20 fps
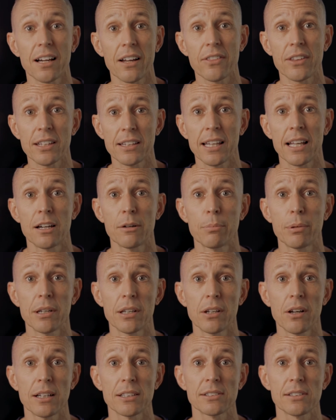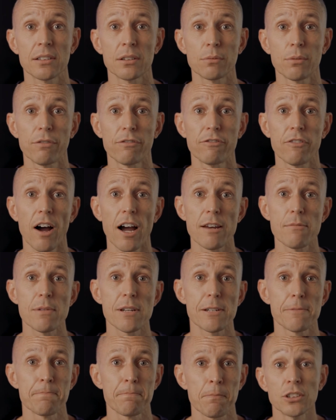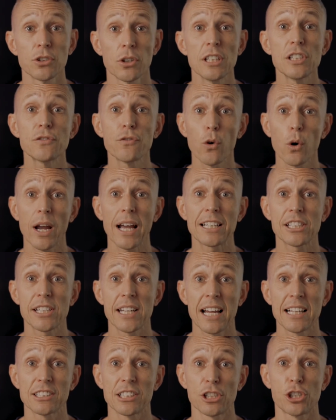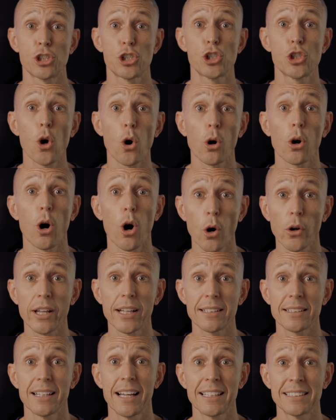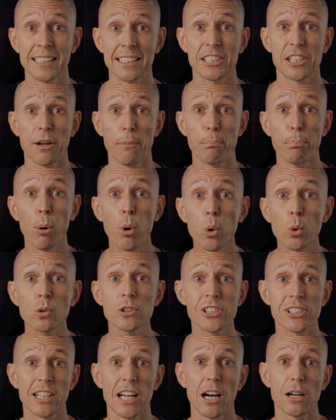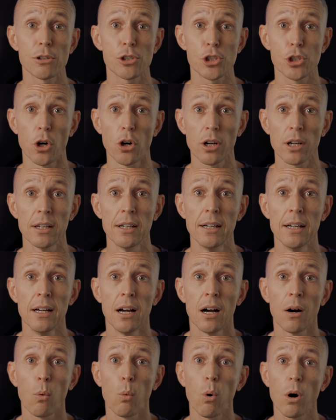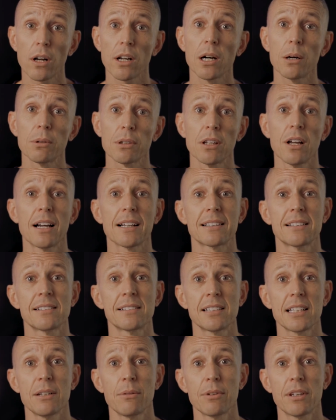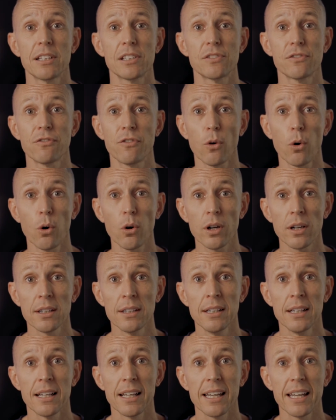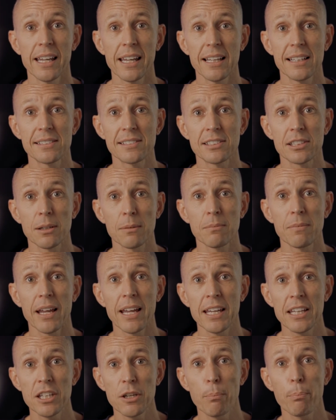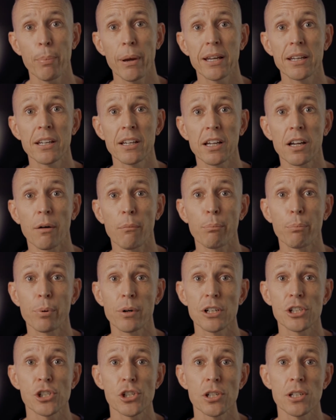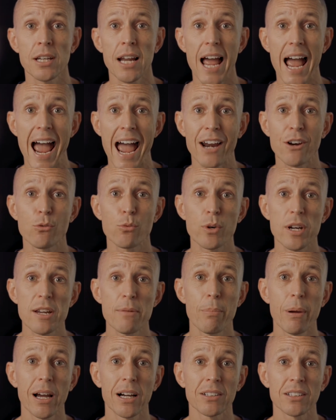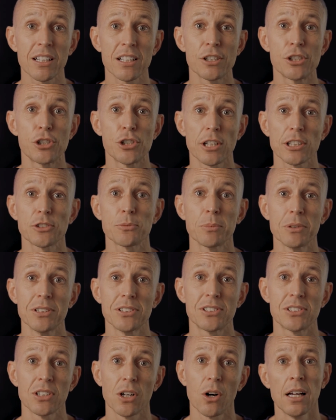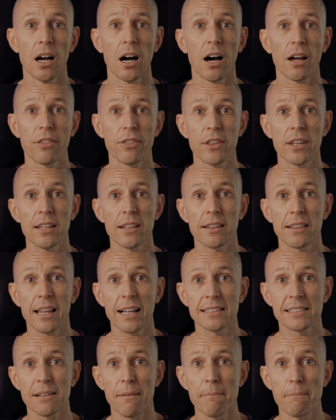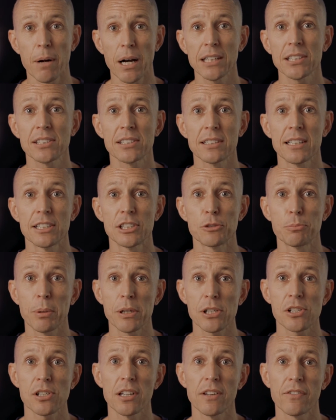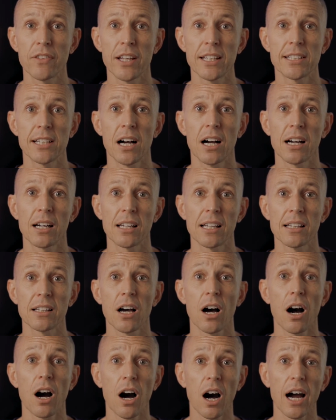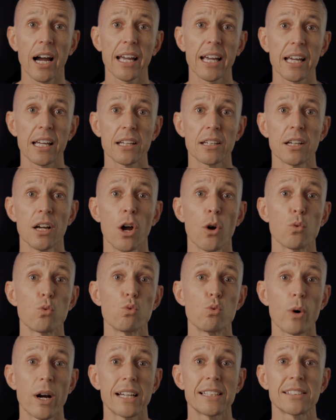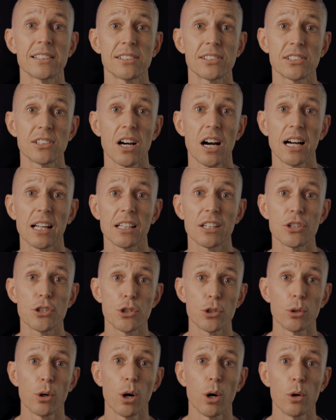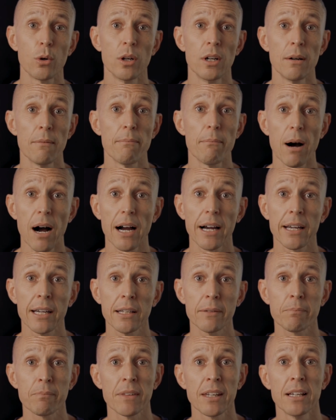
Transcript: I think that'll be a nice little refinement. So this fork actually has a shock on it. It's actually a pull style shock. What I would like to see with this fork is some independent compression and rebound adjustments. I think that's a must, especially if they're targeting the high-end racer style enduro market.